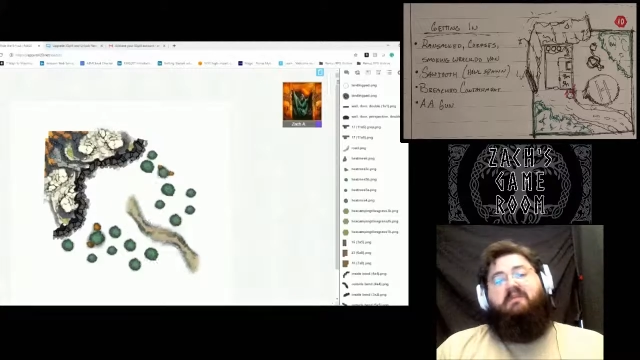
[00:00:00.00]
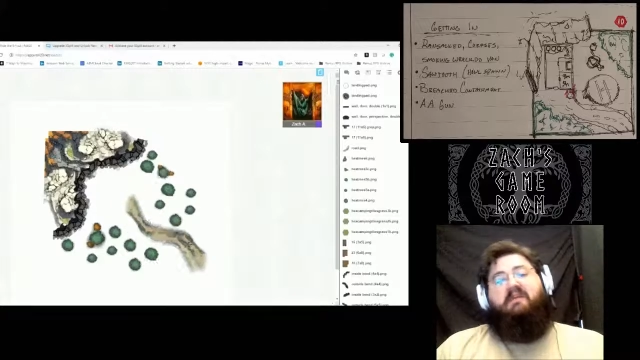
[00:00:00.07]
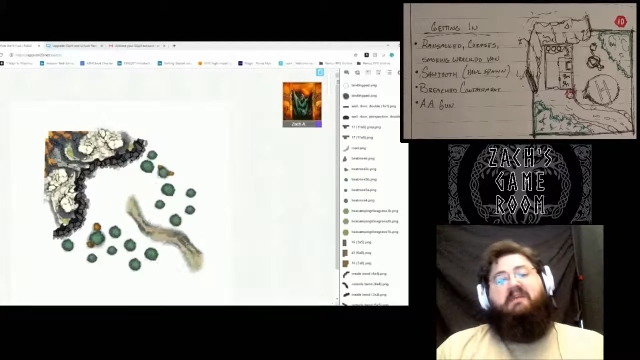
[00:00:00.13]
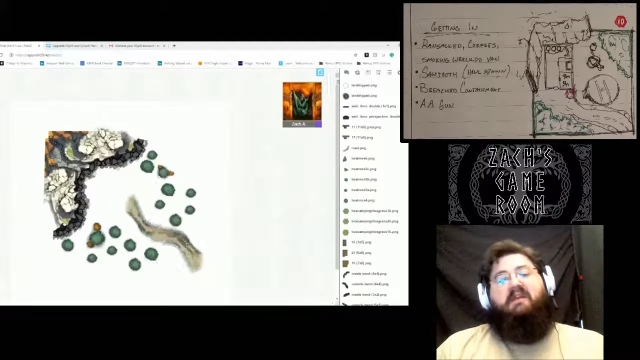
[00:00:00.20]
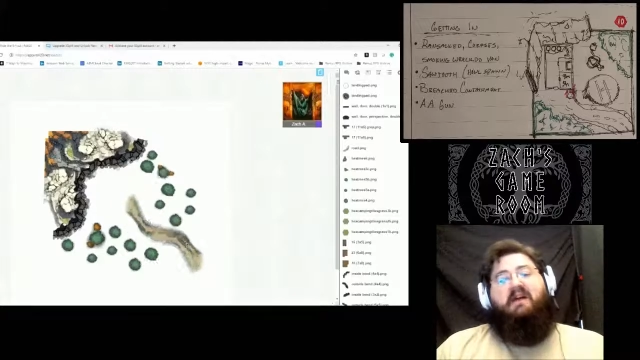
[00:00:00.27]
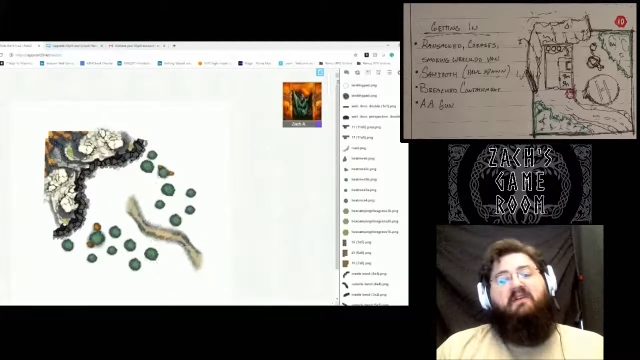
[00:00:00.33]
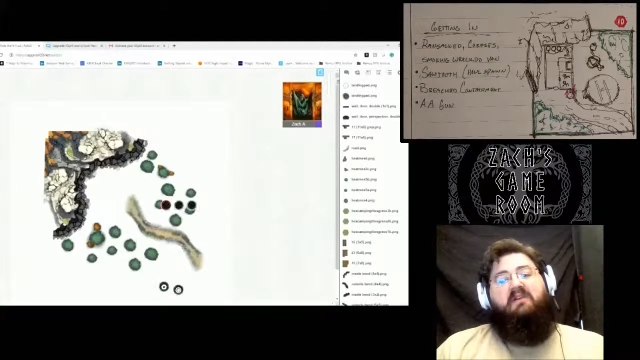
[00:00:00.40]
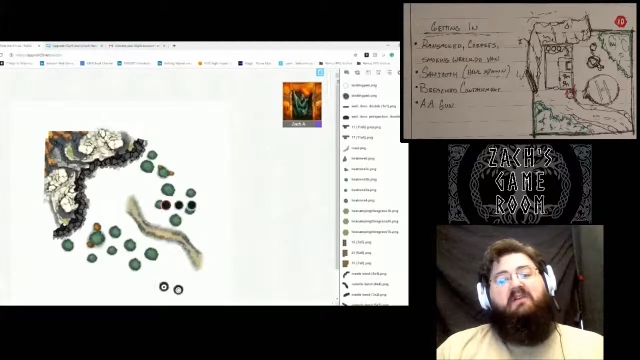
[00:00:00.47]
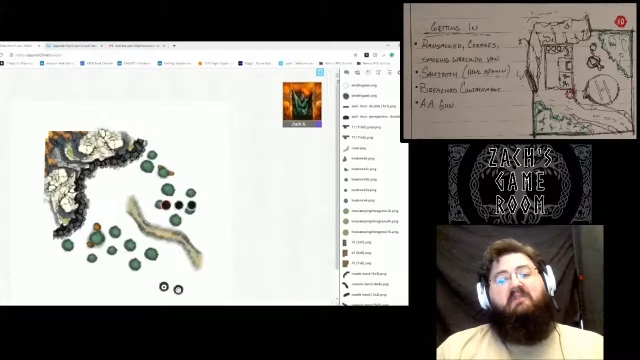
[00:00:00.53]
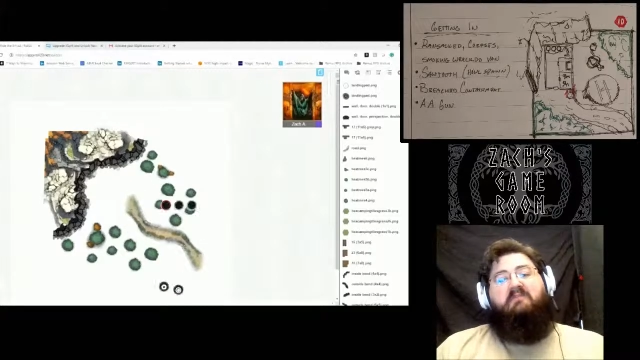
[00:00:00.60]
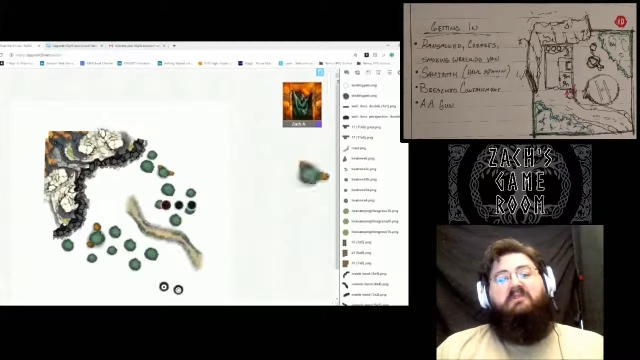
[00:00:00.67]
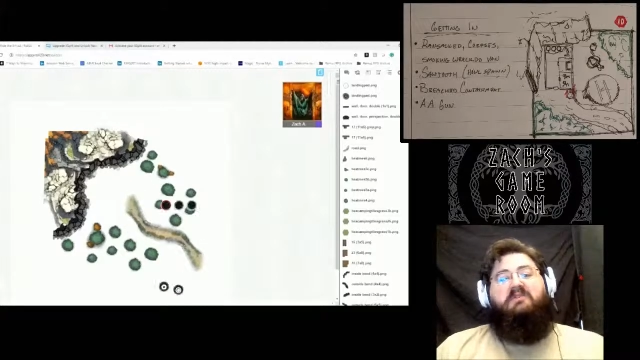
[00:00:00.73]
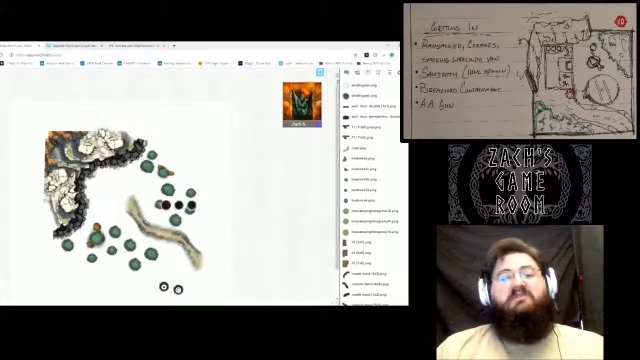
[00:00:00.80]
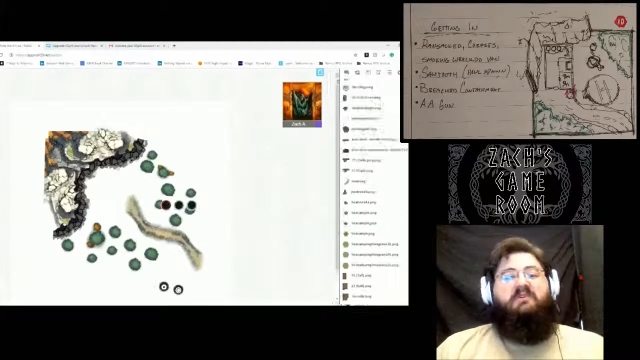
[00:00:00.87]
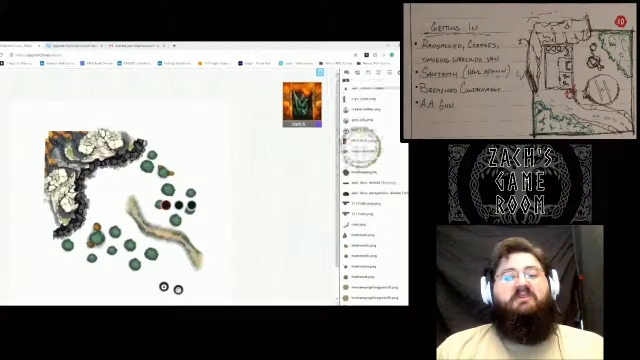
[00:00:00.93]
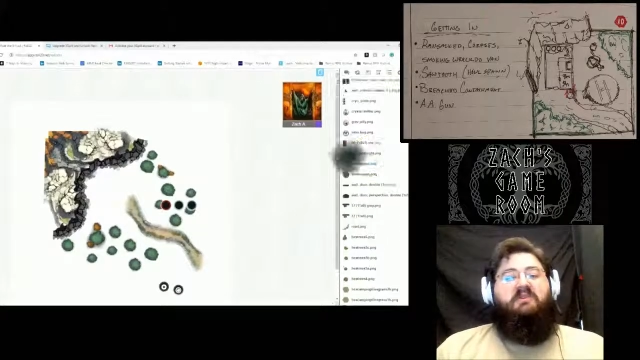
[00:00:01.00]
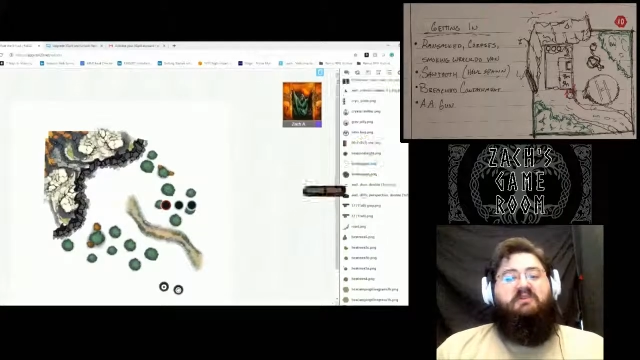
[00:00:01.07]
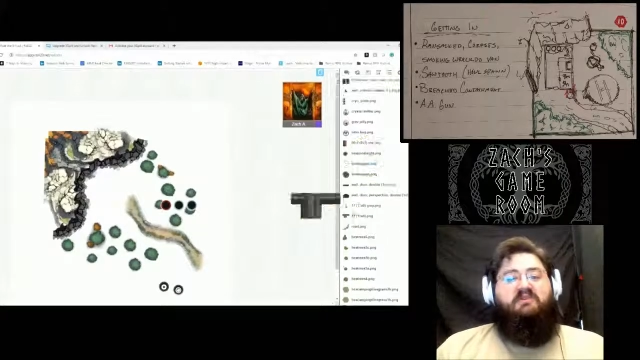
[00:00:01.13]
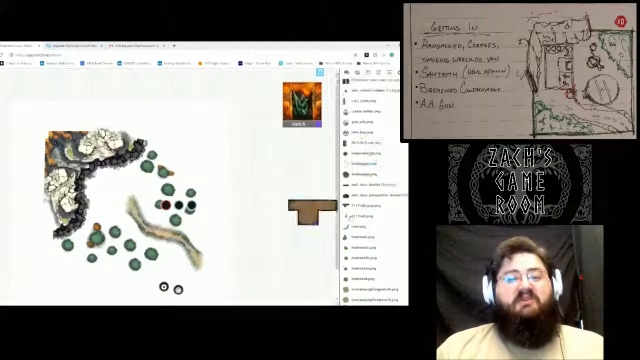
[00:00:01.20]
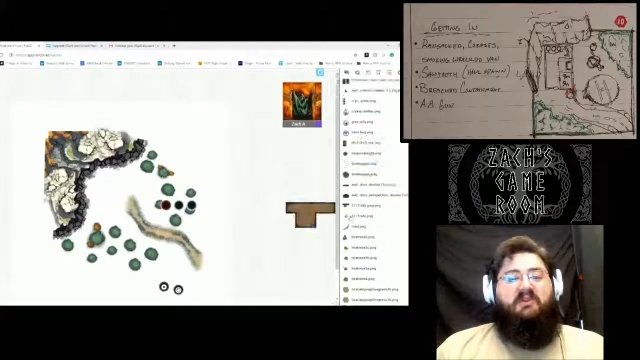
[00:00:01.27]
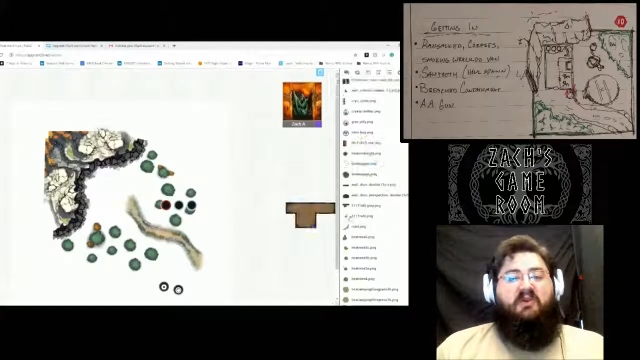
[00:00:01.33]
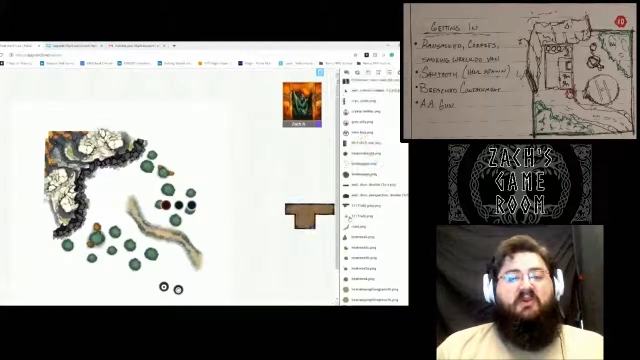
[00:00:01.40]
hiring mercenaries to
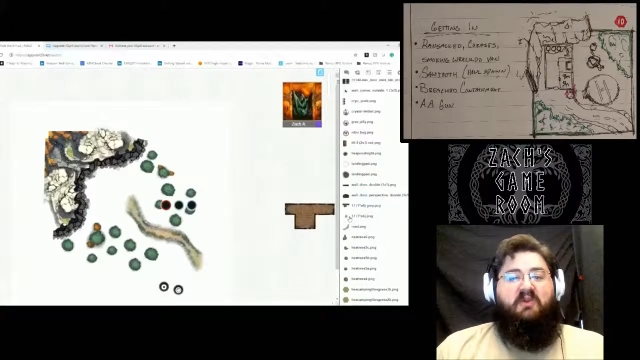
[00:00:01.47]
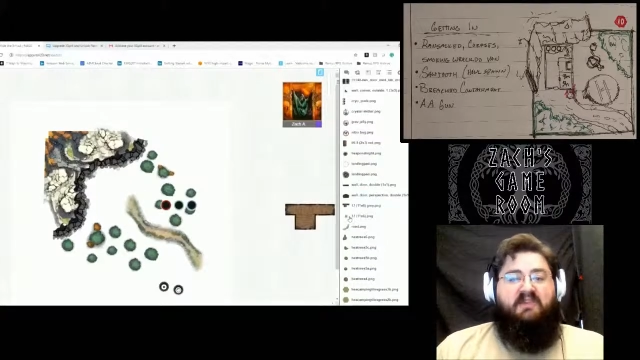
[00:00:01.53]
go to the